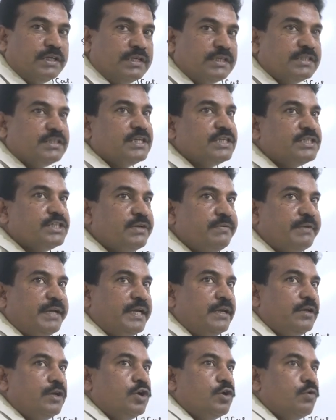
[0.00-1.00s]
In such a
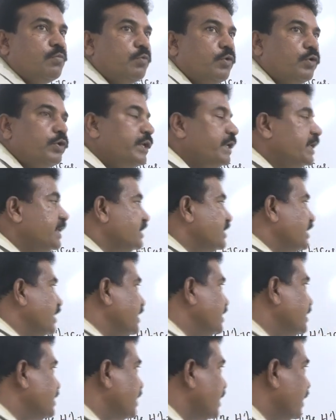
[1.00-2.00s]
way, pollination
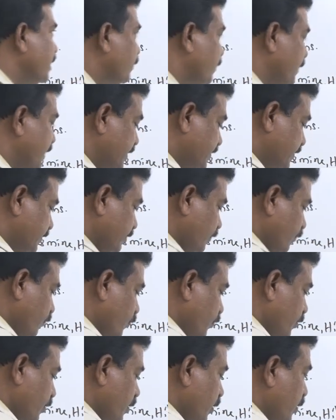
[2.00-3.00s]
is take place.
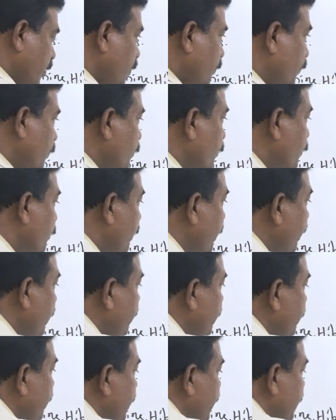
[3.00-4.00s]
If you take
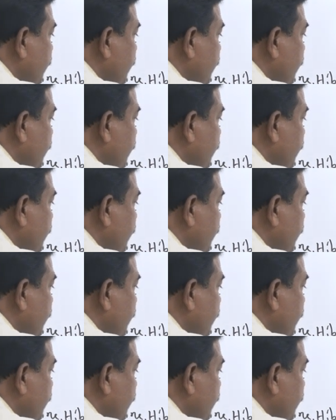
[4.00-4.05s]
in